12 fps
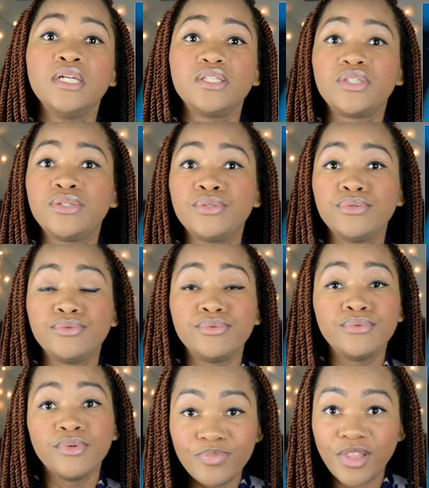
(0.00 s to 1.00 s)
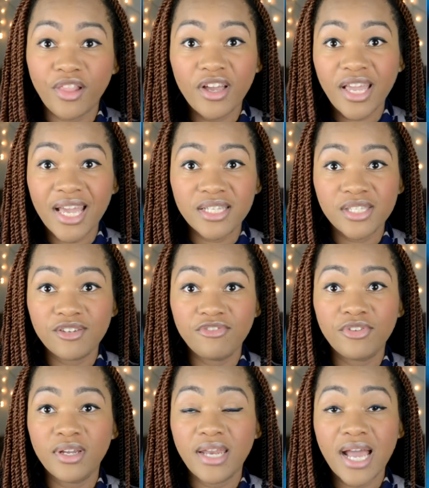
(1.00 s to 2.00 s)
to look at
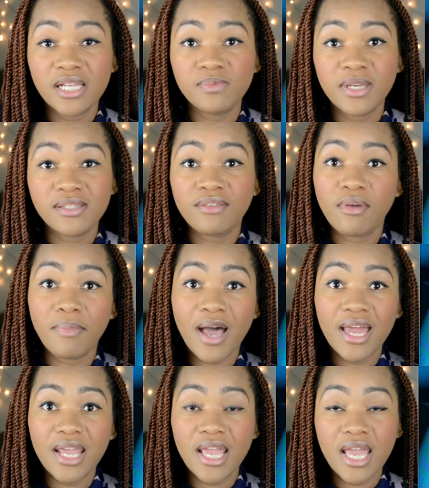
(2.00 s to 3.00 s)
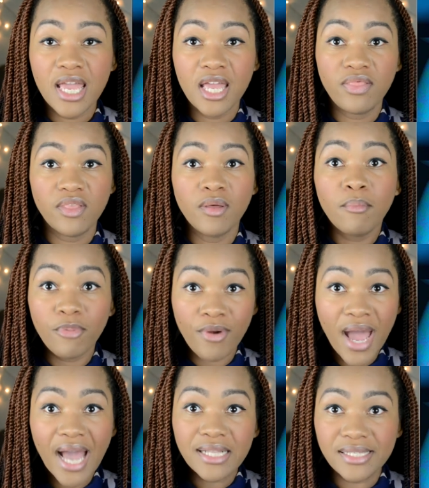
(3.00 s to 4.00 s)
different aspects of the body in
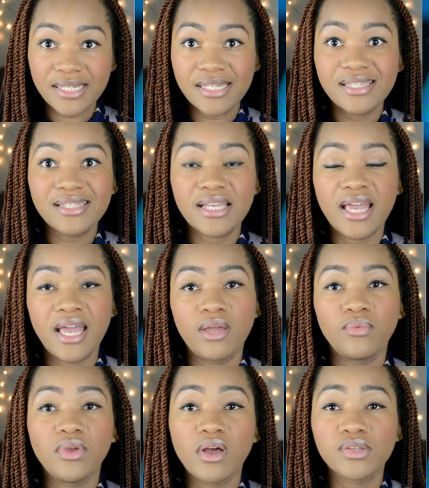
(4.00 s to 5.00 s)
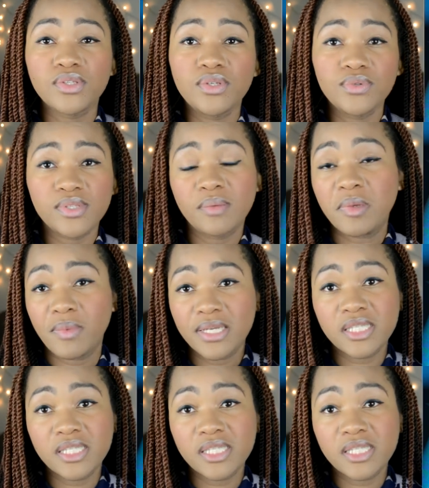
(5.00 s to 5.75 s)
practice, and we also use them in my